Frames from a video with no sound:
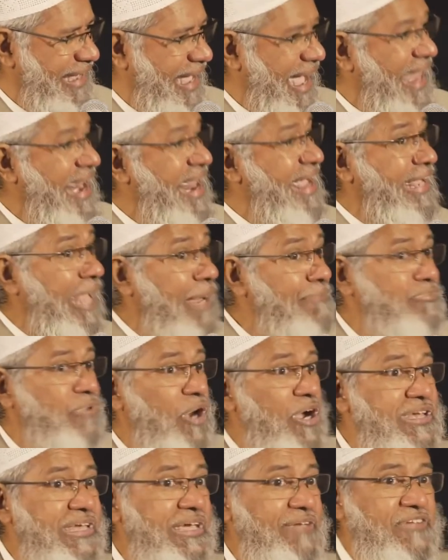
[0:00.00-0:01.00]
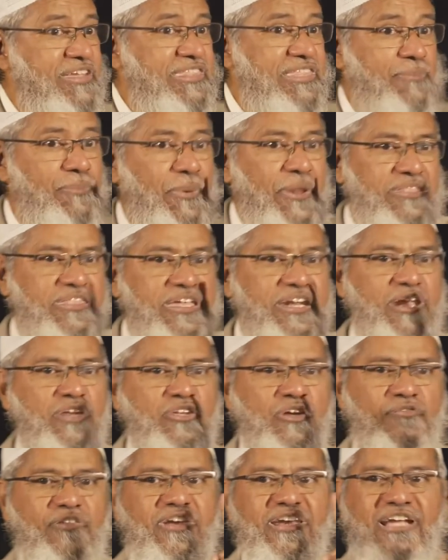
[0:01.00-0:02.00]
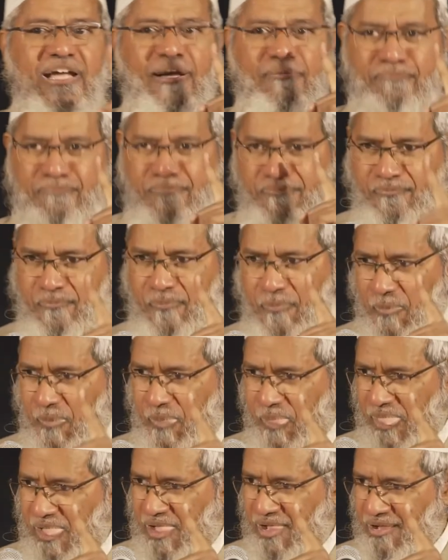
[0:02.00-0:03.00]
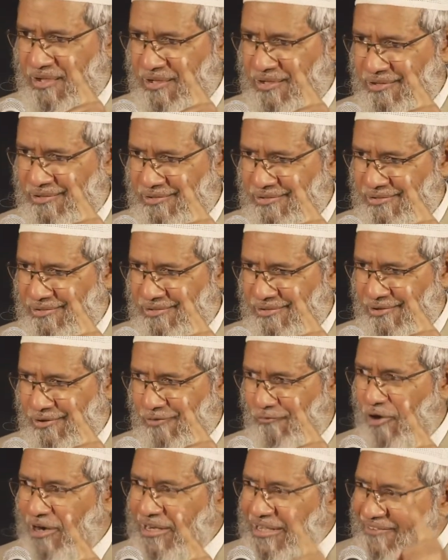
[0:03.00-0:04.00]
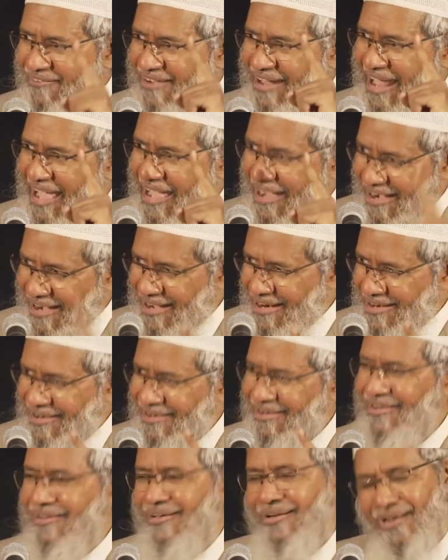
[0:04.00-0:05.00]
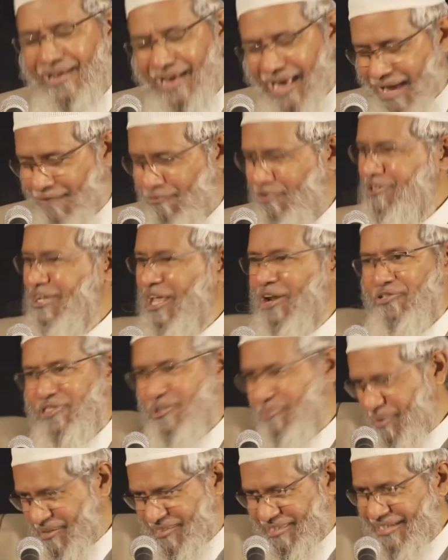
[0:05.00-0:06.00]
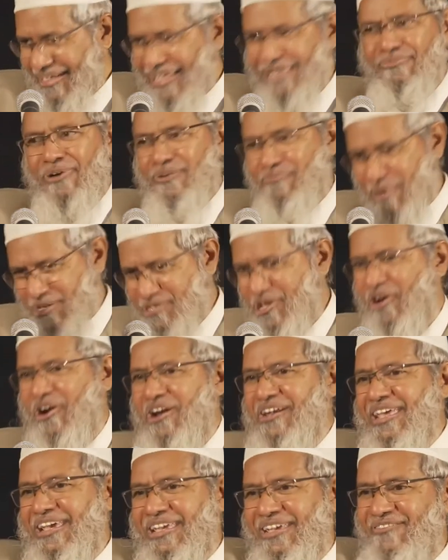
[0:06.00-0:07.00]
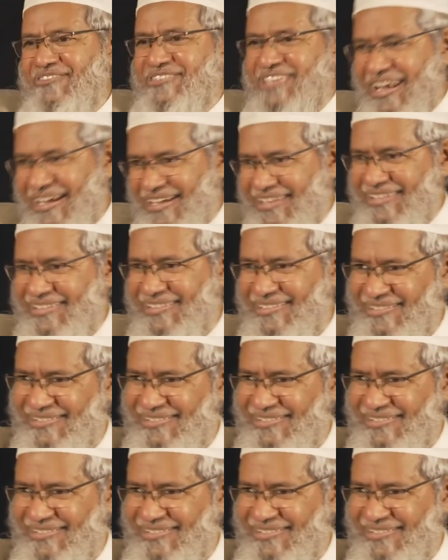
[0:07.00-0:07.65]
And I kept on giving the percentage of income. Whatever I earn, I won't tell you the percentage, but majority I give in charity.